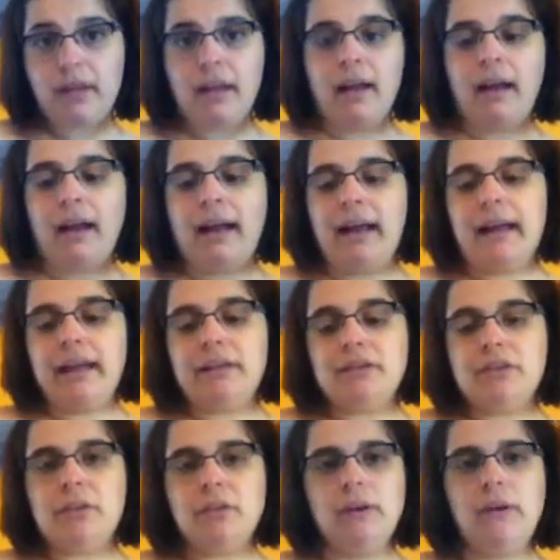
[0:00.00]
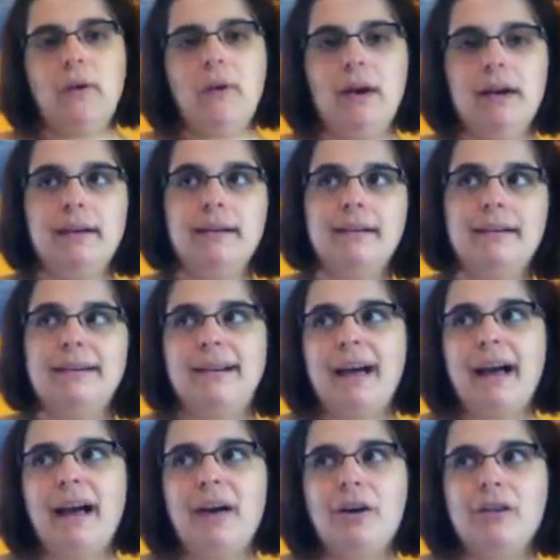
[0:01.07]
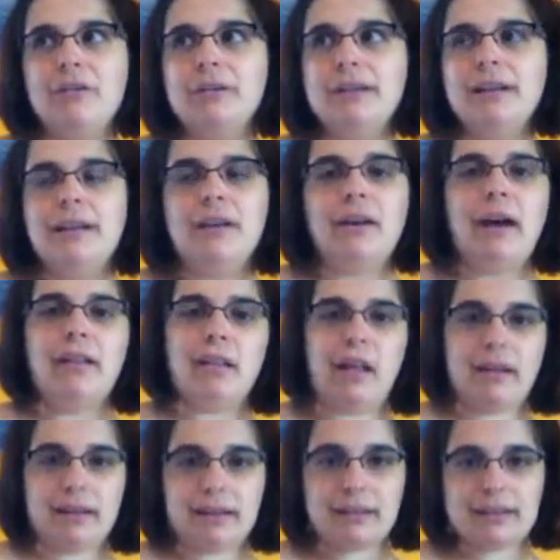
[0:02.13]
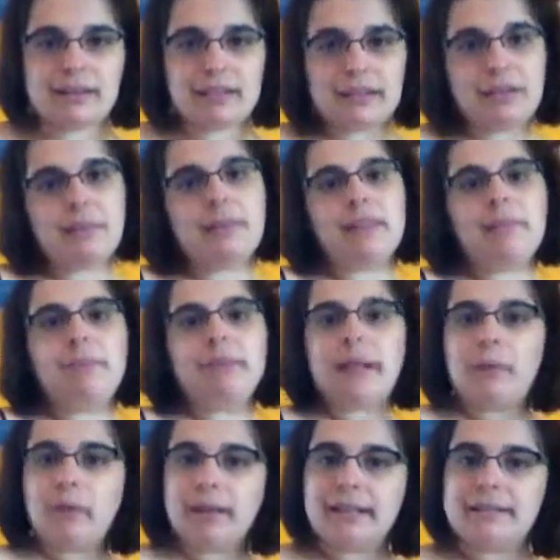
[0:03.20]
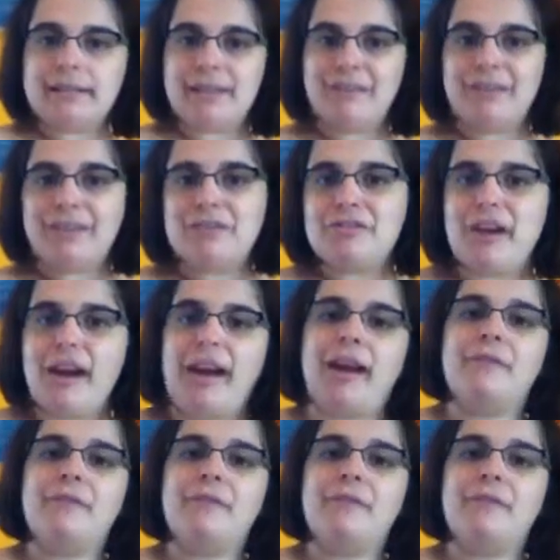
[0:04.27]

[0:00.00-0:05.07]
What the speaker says: I don't know how long I'll continue with it, but I wanted to give it a try.